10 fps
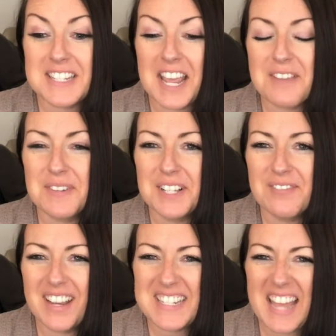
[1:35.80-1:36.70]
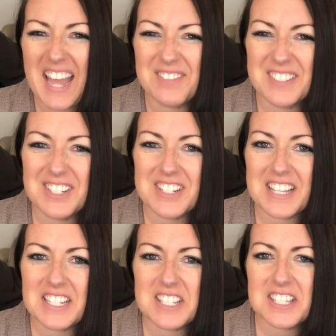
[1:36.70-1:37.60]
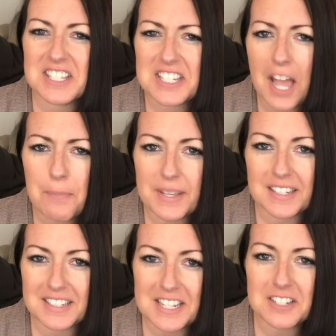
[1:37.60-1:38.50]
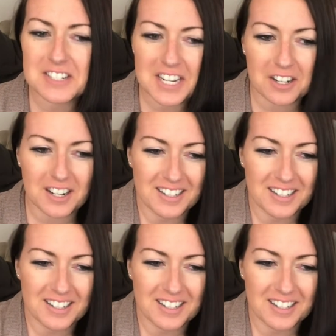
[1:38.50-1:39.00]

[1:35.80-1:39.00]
table, and my dad would just say, Stop it and eat your dinner.